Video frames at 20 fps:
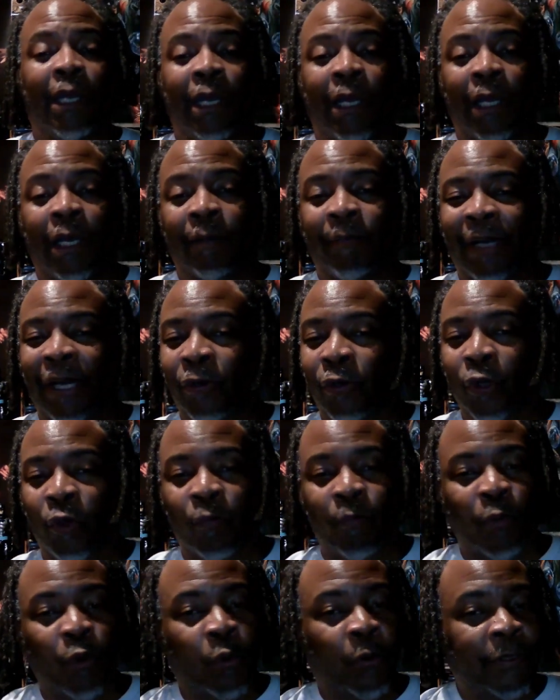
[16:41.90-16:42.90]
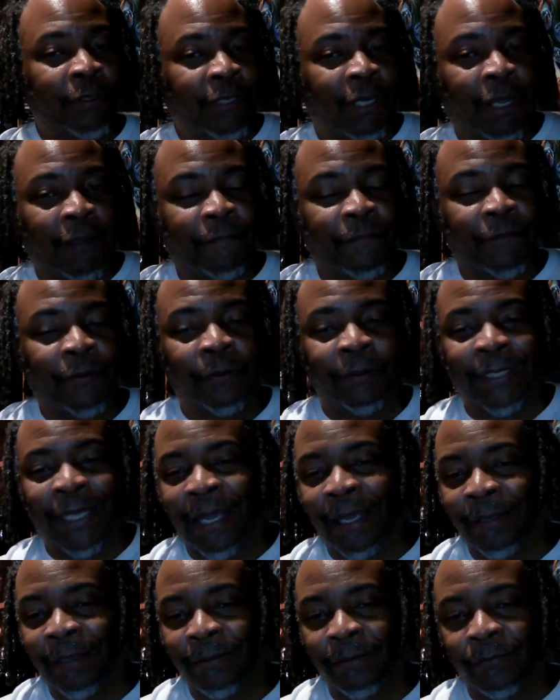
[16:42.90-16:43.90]
I'll go more in depth on
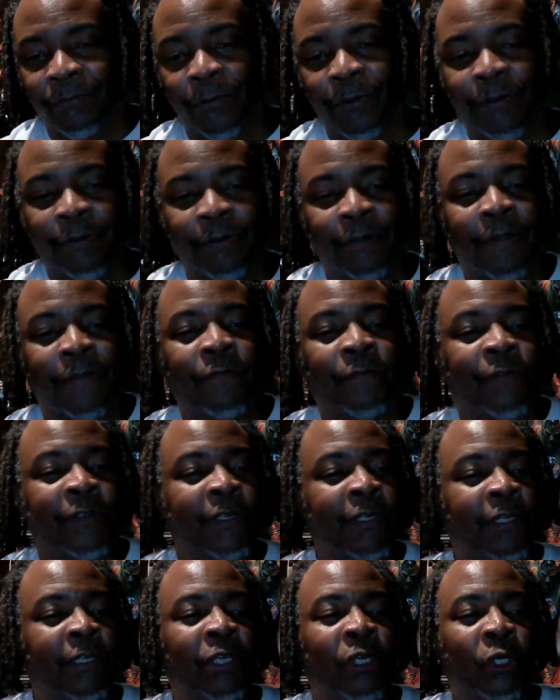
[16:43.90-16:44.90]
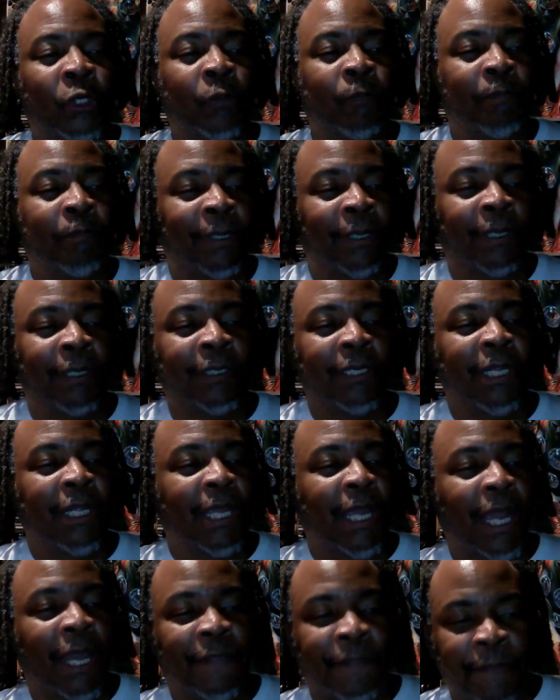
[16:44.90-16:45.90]
that with another video, but
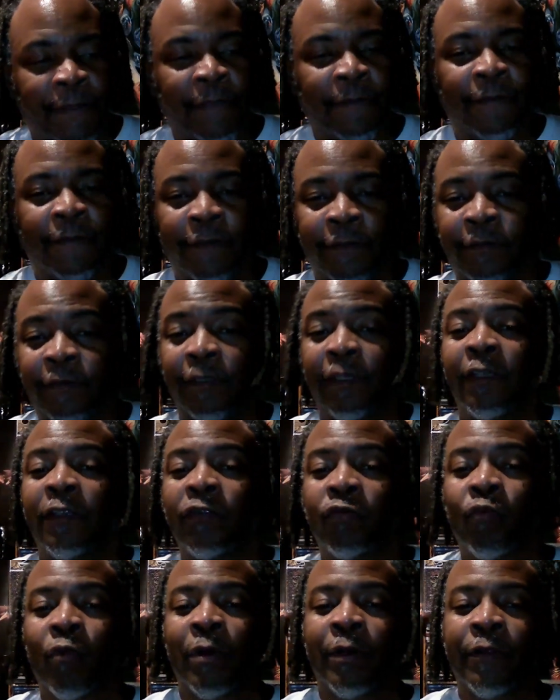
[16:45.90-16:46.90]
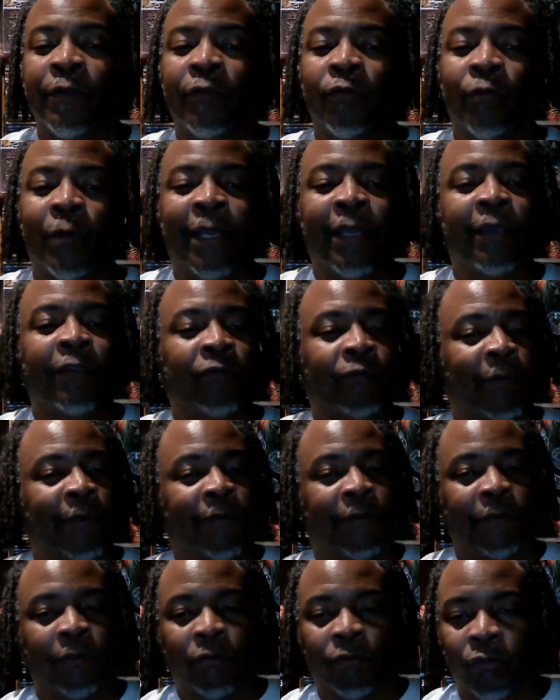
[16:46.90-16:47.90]
I think this is one of the ways,
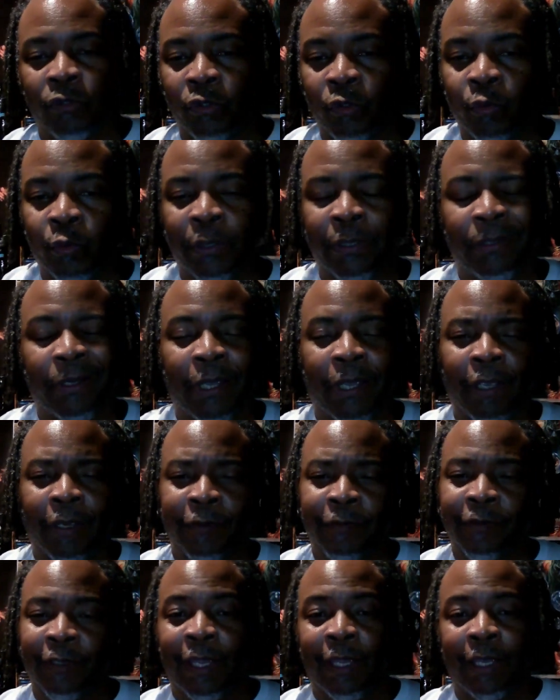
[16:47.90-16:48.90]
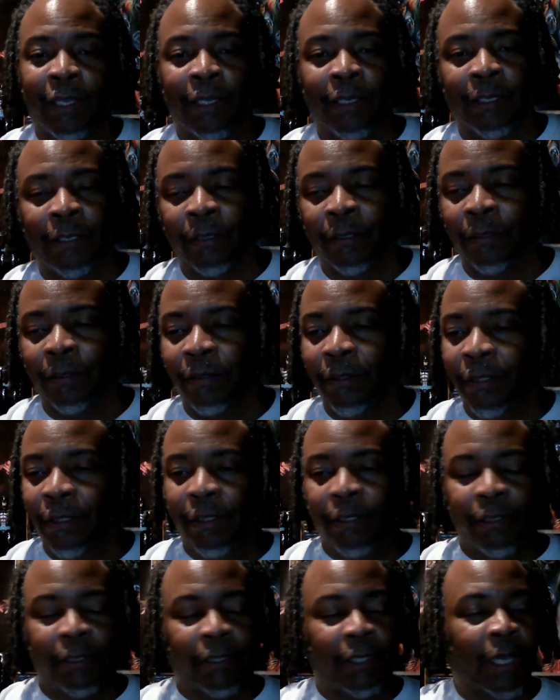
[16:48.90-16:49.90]
whether you do it as a
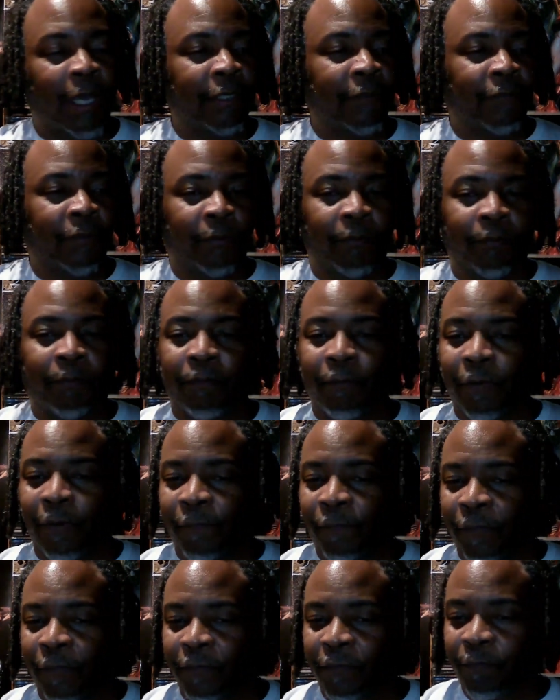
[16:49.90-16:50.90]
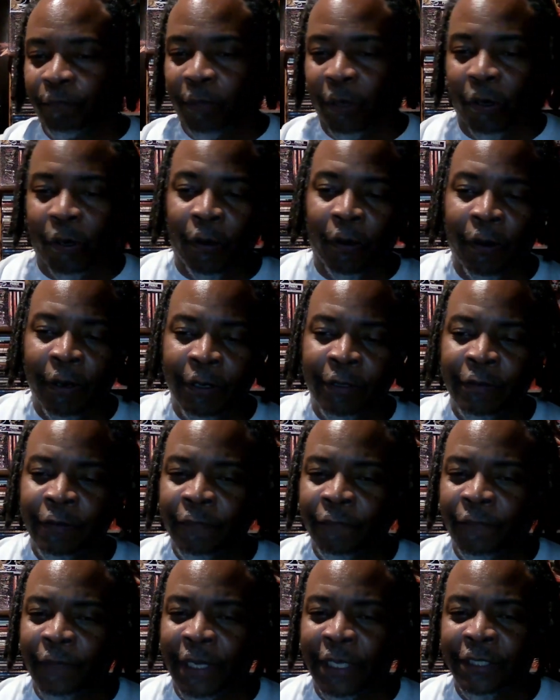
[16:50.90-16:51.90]
kind of a, if it's part of
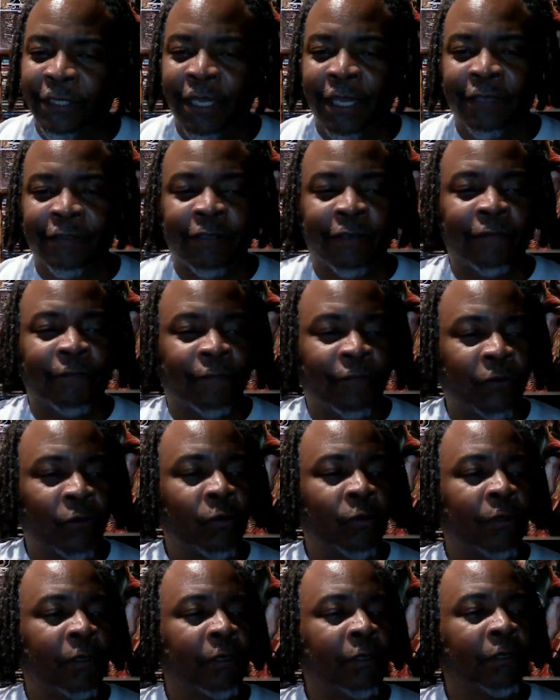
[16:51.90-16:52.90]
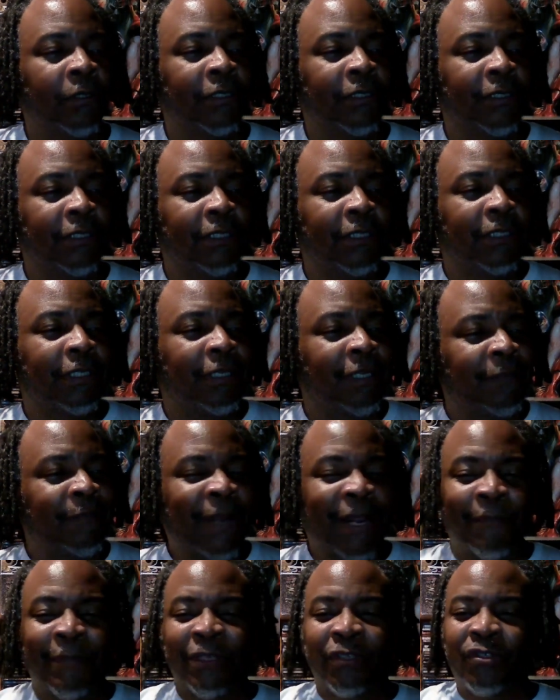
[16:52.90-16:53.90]
the Fantastic Four, then it
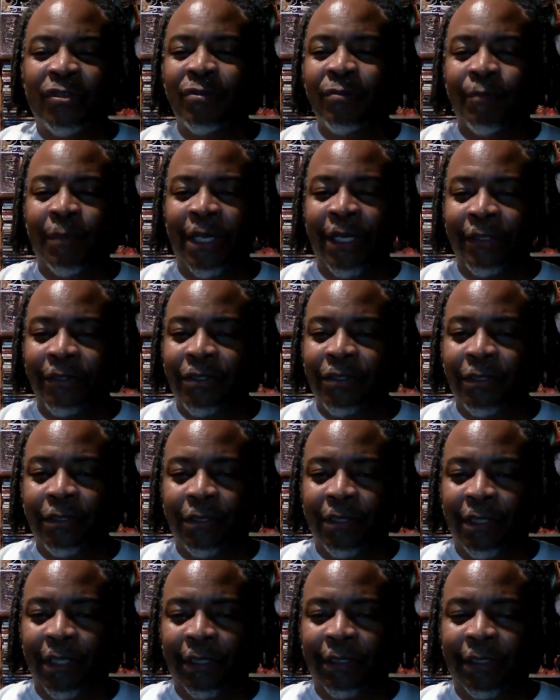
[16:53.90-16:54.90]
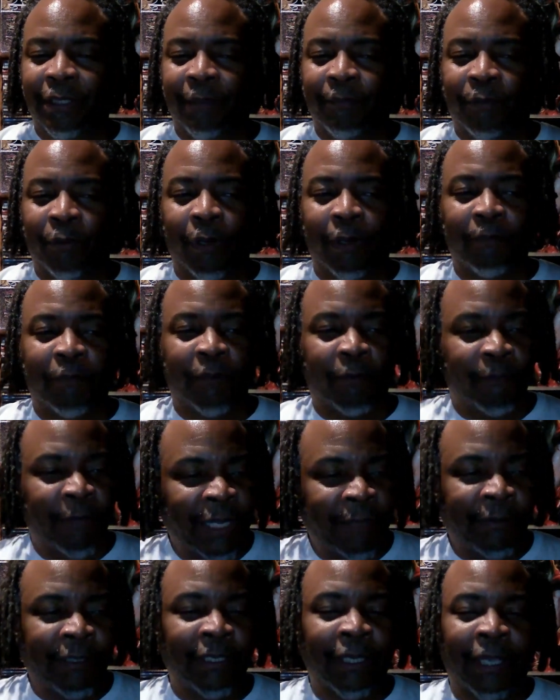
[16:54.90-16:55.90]
might be too much at that point, but
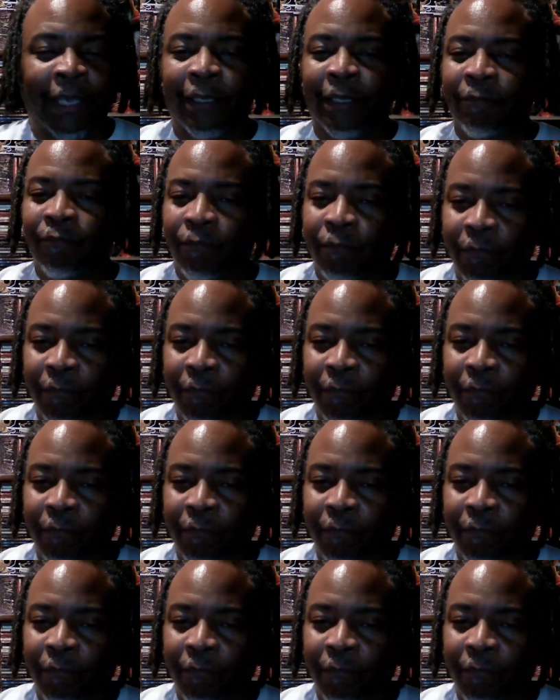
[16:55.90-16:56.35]
maybe like